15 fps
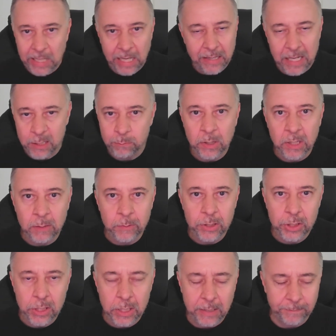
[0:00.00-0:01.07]
And that's pretty
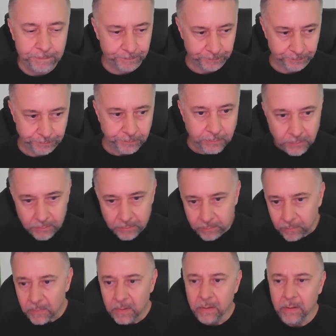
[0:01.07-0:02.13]
much it.
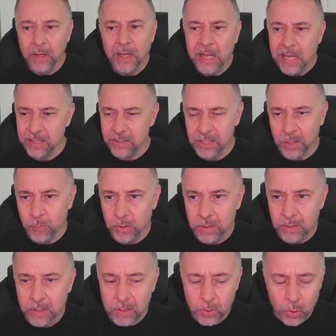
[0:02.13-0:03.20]
As
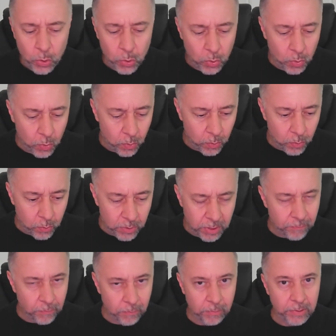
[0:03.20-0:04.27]
someone who was
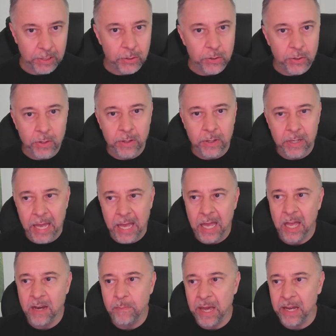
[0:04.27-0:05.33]
never really good
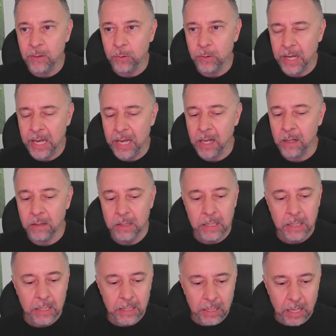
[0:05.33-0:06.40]
at Battle Royale,
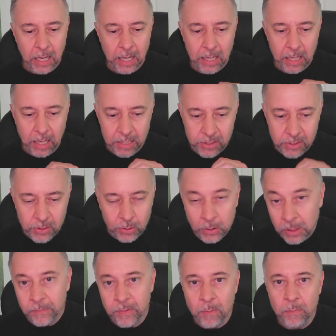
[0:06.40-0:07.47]
I still
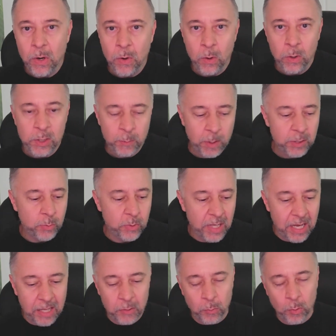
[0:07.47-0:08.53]
love the mode, especially when
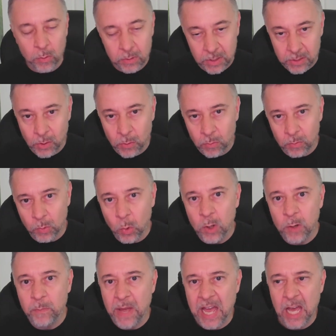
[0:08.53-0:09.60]
they had its own
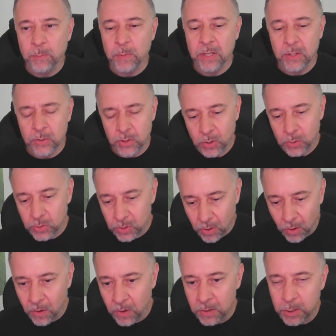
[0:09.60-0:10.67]
reward path, because those
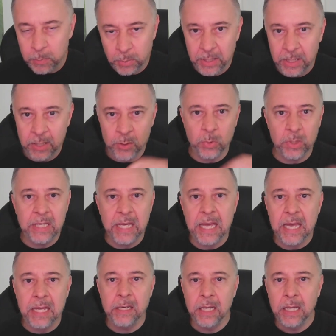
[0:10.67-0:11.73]
cards players would
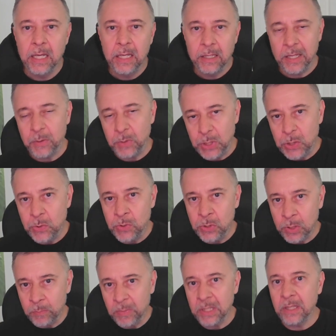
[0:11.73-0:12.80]
get, they would use
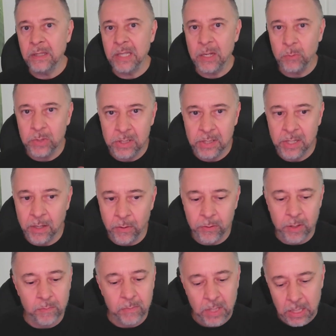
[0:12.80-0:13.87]
them and then they would sell them.